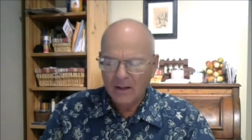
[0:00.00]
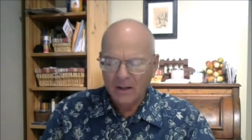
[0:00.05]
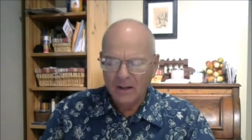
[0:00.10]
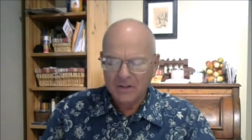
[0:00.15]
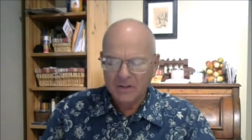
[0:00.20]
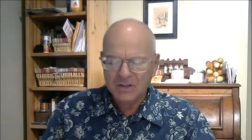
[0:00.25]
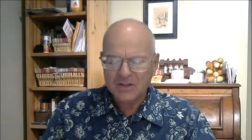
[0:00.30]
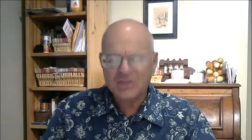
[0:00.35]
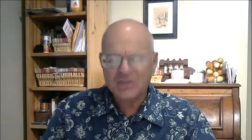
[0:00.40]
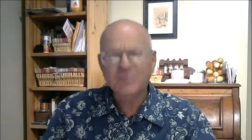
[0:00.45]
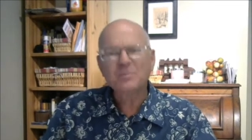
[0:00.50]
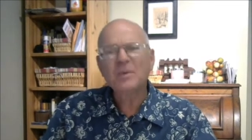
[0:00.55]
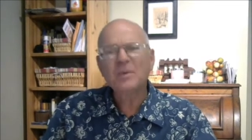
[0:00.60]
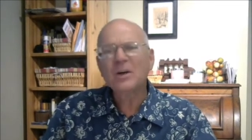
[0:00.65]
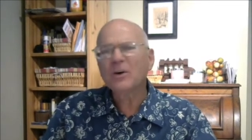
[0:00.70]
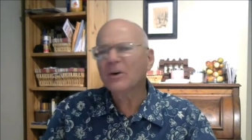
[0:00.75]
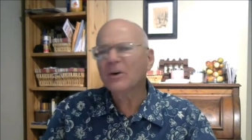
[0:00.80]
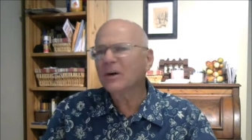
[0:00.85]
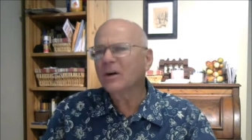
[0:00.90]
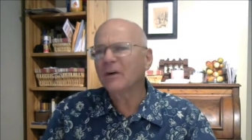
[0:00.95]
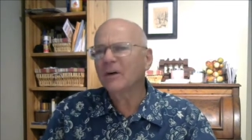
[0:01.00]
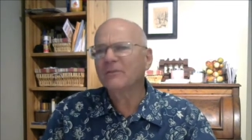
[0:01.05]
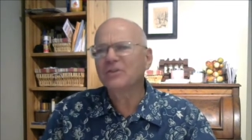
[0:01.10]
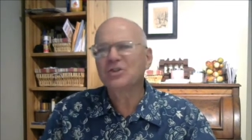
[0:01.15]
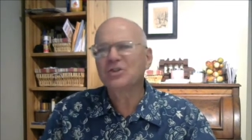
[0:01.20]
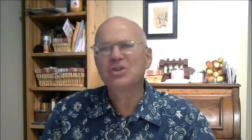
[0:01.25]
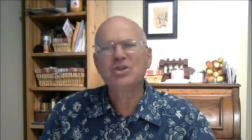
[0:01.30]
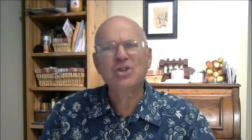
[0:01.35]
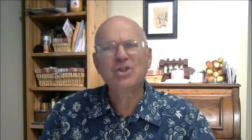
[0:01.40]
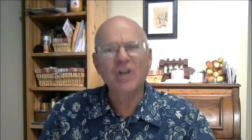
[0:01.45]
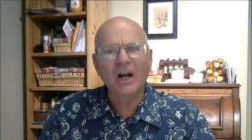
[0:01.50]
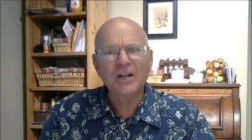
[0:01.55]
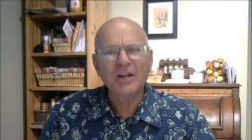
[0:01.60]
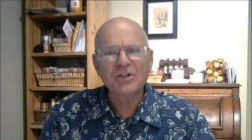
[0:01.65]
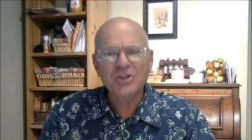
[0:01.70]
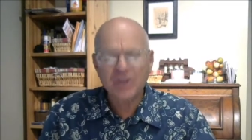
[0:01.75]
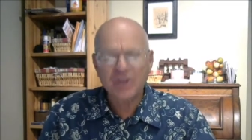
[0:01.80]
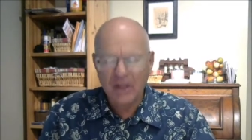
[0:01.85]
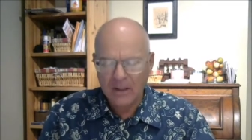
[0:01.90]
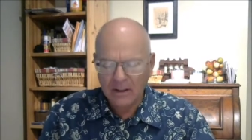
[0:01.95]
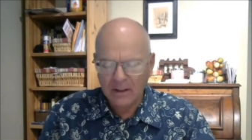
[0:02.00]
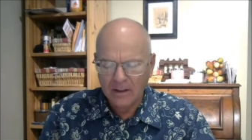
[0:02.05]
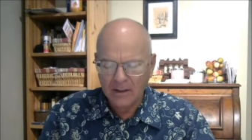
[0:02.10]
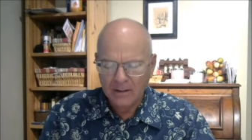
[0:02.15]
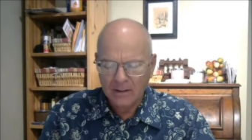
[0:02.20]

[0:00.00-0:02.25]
a spirit of judging,